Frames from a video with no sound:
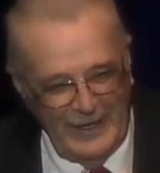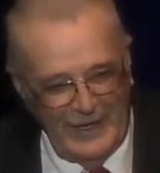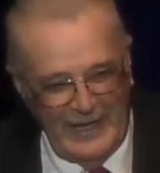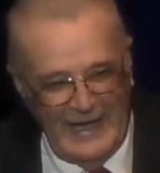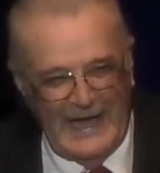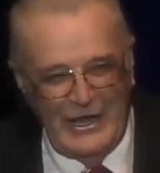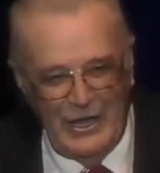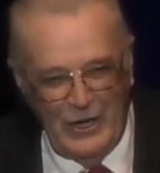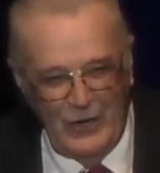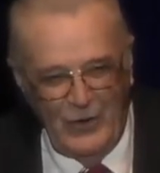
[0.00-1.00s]
I
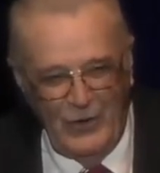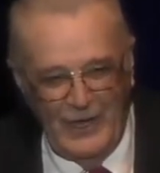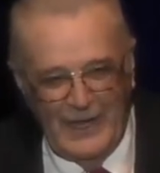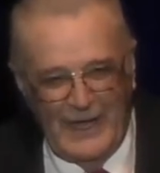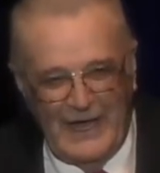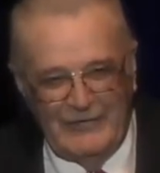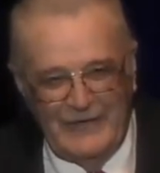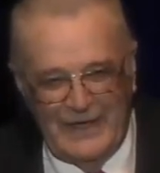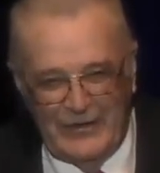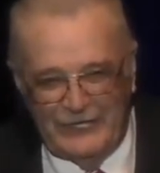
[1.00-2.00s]
know I've
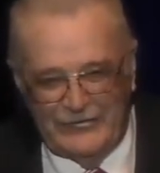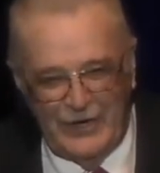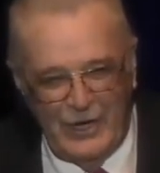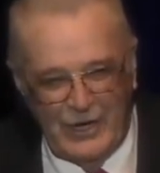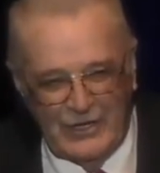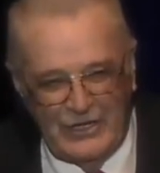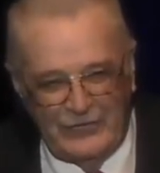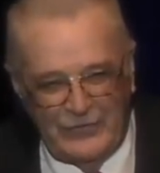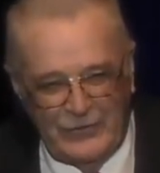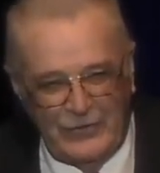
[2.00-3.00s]
had a strong
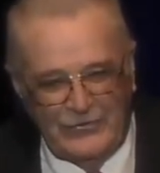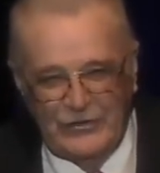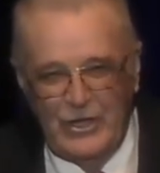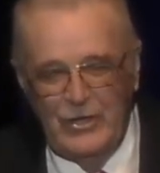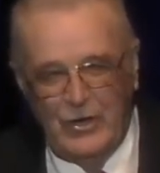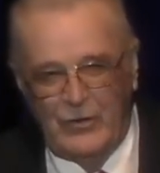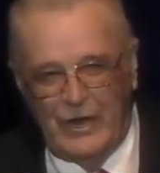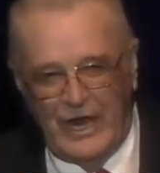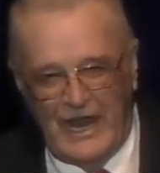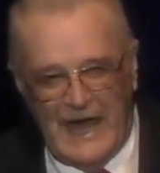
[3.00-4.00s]
influence on
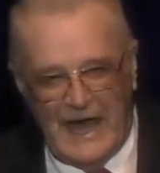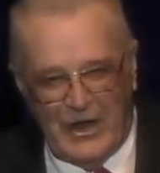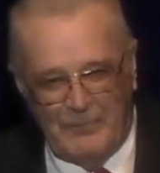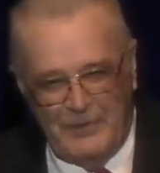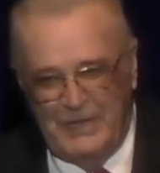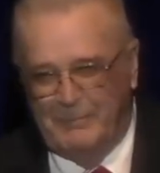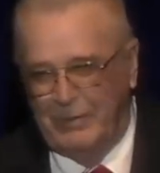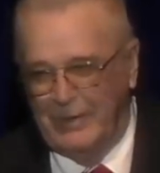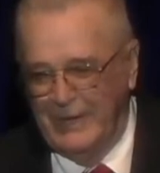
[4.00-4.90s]
a lot of people,